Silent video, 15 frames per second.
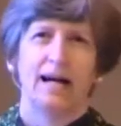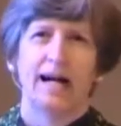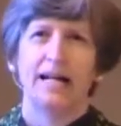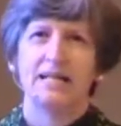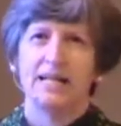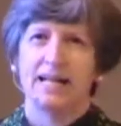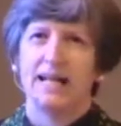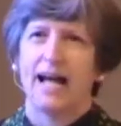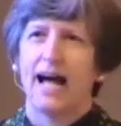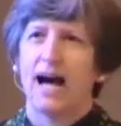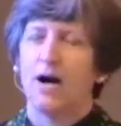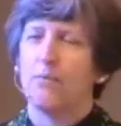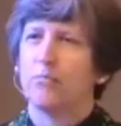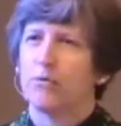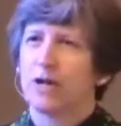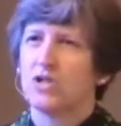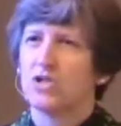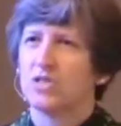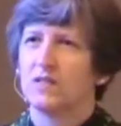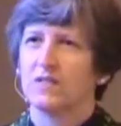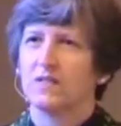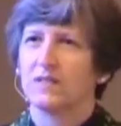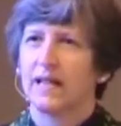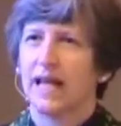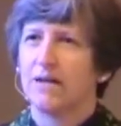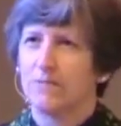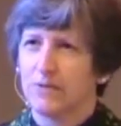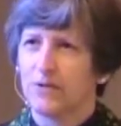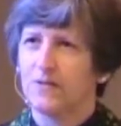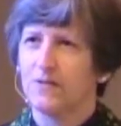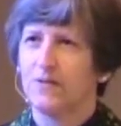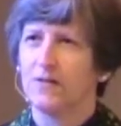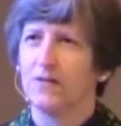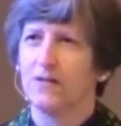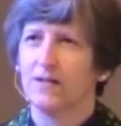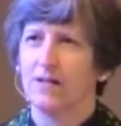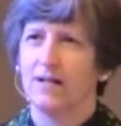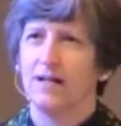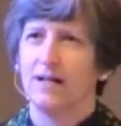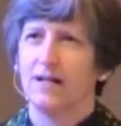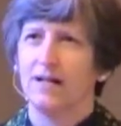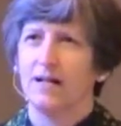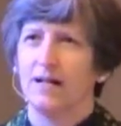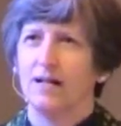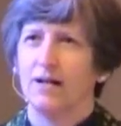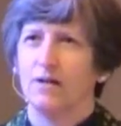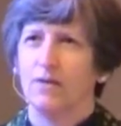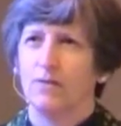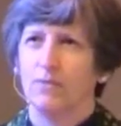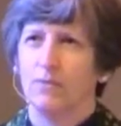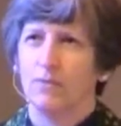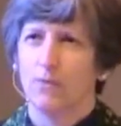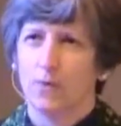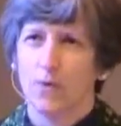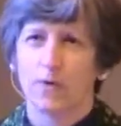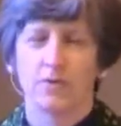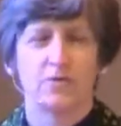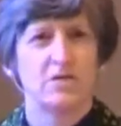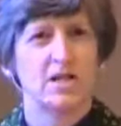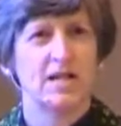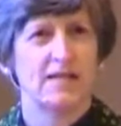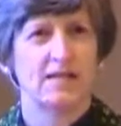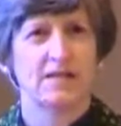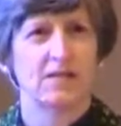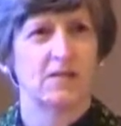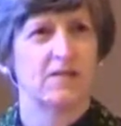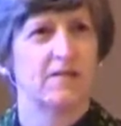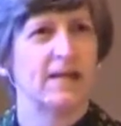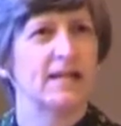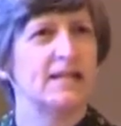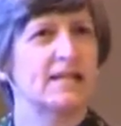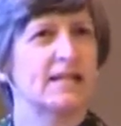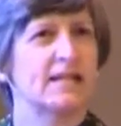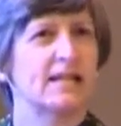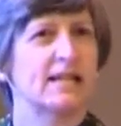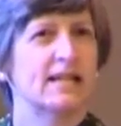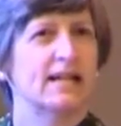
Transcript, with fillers: and yet how precious and beautiful were Jesus' feet